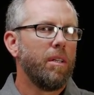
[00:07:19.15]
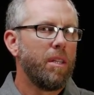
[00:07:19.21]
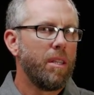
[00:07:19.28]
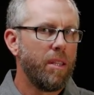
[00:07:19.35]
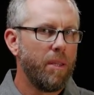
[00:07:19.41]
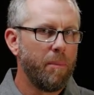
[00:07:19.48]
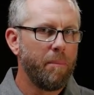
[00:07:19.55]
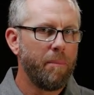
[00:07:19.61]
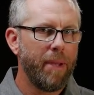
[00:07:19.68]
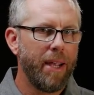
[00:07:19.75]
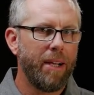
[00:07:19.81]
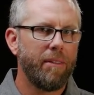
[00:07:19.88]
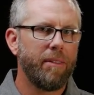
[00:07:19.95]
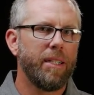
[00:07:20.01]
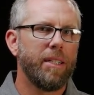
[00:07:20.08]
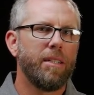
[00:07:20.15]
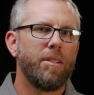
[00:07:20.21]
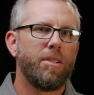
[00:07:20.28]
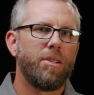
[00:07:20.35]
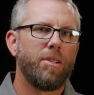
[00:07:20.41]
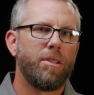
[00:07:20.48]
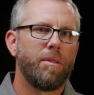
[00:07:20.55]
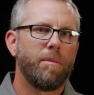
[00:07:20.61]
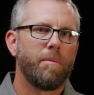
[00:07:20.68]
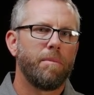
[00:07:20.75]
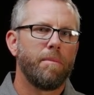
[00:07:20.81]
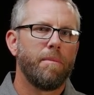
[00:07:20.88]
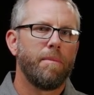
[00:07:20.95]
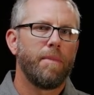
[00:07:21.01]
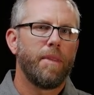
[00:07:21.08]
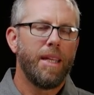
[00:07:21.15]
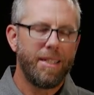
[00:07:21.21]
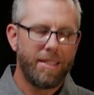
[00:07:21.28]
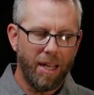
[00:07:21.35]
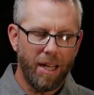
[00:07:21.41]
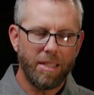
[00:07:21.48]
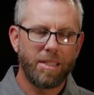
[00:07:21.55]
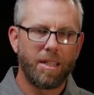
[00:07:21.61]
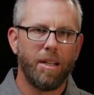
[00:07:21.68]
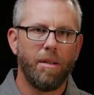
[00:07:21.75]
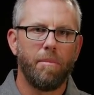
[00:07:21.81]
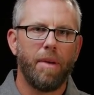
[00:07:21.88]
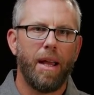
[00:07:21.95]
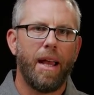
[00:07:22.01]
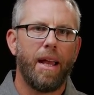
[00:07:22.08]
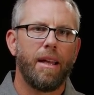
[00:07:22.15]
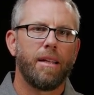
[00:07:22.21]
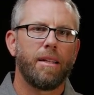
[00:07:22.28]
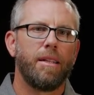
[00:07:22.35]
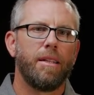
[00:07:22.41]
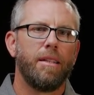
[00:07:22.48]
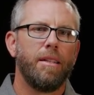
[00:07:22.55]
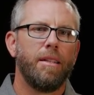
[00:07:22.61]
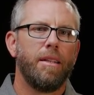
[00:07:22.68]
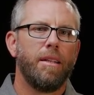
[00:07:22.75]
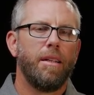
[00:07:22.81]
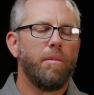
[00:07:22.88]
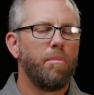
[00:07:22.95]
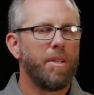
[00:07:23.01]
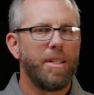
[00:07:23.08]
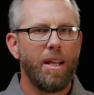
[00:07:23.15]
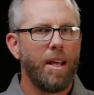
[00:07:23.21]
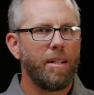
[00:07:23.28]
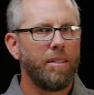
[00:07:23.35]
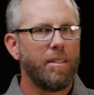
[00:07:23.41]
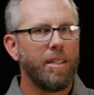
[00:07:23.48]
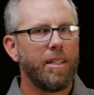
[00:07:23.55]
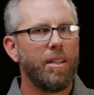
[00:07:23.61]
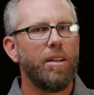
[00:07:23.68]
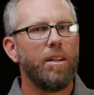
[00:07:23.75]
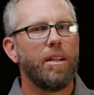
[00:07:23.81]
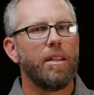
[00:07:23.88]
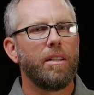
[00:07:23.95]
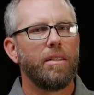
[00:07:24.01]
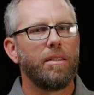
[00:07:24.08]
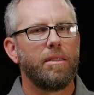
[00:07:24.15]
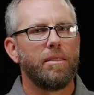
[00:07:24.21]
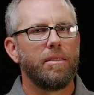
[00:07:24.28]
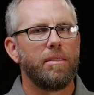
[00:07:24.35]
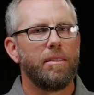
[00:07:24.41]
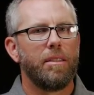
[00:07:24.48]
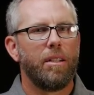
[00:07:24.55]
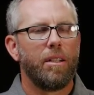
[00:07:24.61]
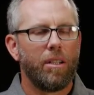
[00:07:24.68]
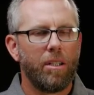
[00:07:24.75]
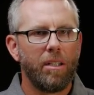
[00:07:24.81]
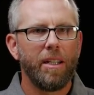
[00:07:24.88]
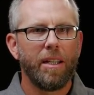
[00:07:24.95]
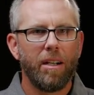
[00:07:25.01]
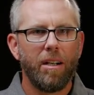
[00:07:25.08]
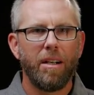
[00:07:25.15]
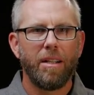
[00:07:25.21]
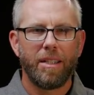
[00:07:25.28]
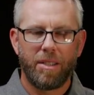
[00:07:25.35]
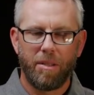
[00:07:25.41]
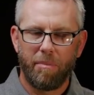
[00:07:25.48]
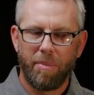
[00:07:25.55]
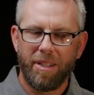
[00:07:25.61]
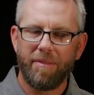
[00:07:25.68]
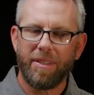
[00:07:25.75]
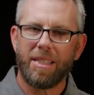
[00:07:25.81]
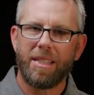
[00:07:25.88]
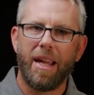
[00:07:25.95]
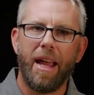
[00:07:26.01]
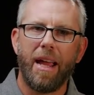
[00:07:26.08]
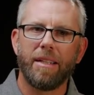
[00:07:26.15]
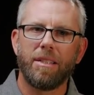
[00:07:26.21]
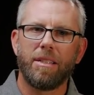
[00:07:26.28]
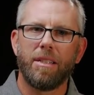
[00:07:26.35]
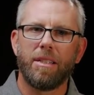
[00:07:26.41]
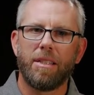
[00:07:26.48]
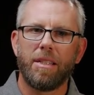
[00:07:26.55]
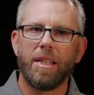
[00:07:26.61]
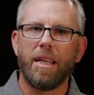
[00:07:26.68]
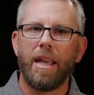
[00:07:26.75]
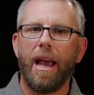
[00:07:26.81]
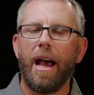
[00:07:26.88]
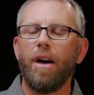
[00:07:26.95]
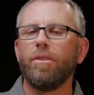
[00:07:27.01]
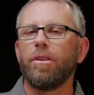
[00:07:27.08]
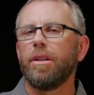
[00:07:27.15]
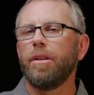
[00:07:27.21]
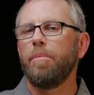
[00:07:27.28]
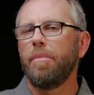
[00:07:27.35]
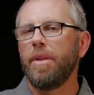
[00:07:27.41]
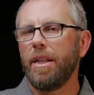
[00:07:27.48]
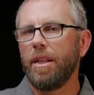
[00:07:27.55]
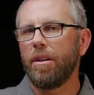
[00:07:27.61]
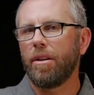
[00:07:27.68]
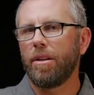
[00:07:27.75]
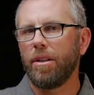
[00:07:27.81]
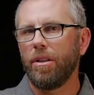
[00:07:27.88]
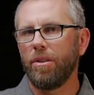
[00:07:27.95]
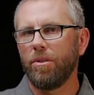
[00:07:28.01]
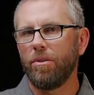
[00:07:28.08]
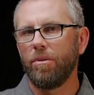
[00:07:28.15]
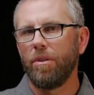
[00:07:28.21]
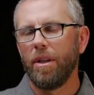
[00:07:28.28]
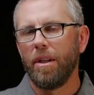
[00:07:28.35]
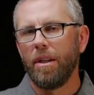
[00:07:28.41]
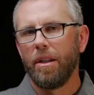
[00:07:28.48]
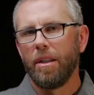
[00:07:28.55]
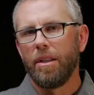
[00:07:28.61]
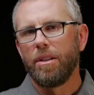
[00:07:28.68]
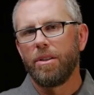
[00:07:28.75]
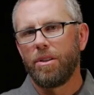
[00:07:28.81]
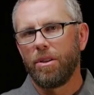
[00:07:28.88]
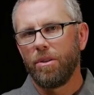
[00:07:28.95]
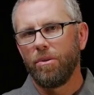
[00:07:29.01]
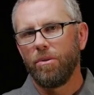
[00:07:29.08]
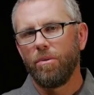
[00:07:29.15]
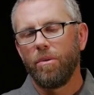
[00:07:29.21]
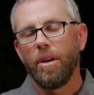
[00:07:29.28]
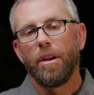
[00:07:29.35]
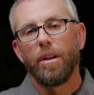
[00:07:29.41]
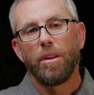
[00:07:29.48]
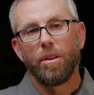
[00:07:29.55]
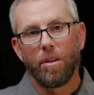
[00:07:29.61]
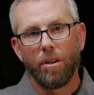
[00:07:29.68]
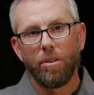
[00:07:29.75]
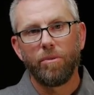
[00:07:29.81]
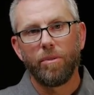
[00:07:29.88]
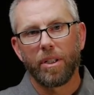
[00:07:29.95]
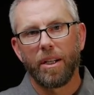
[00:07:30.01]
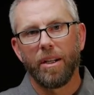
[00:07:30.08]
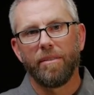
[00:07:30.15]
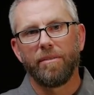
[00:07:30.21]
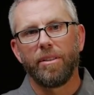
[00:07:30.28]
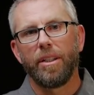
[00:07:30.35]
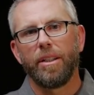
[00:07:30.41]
the marriage, it does come back, but not early on. Early on, it's a bit of a test to see how committed are you to your own recovery?